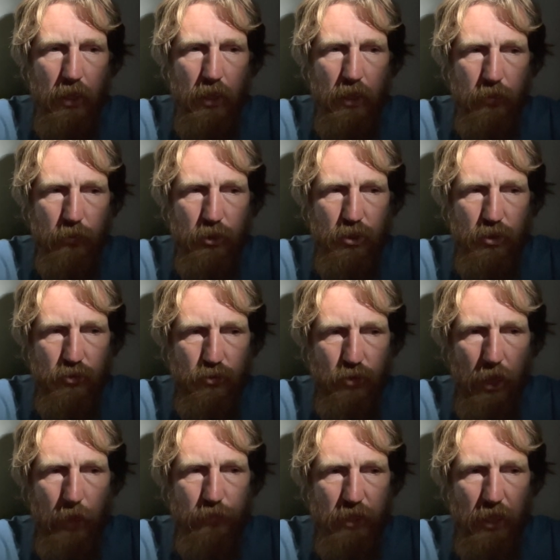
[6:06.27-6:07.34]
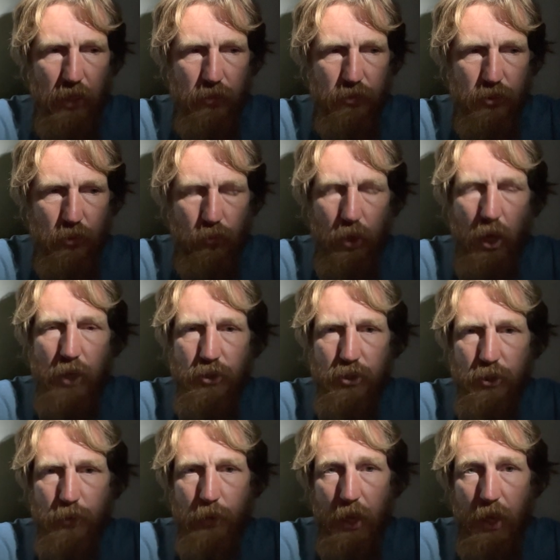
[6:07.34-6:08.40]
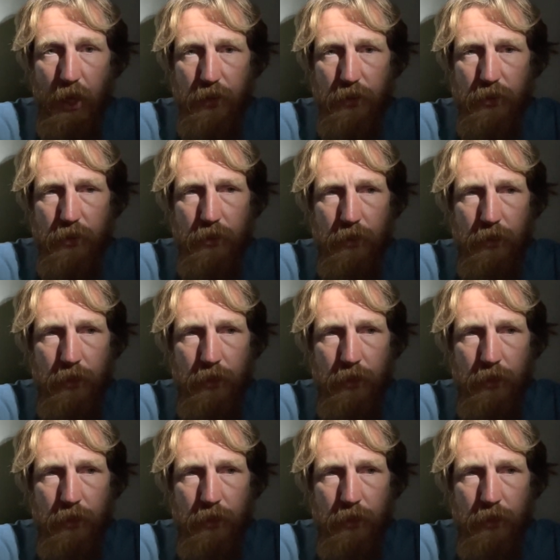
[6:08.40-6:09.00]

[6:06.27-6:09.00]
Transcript: and then we dropped down to Rogers Pass.